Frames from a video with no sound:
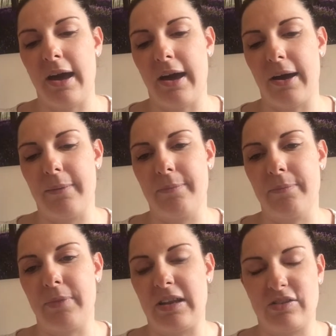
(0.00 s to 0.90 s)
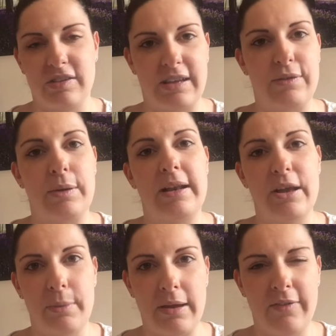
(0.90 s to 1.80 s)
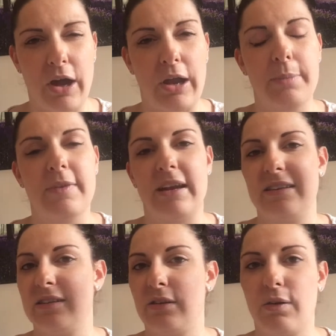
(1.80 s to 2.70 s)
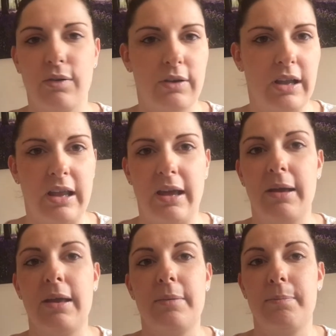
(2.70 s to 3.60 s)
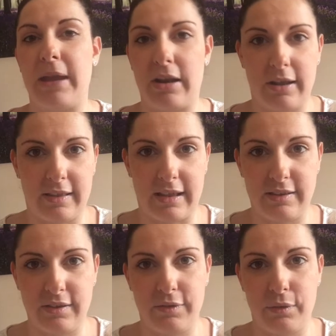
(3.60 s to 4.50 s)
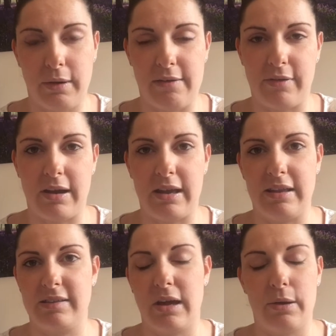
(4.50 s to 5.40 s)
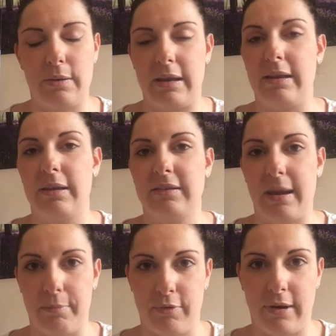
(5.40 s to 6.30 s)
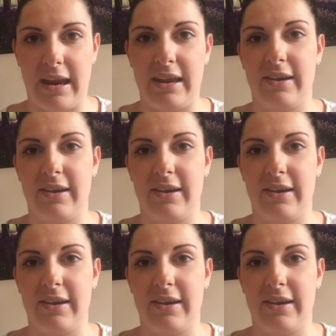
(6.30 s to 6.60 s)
but it's just give you a little bit of hope that it's not going to be like this forever. It's only temporary,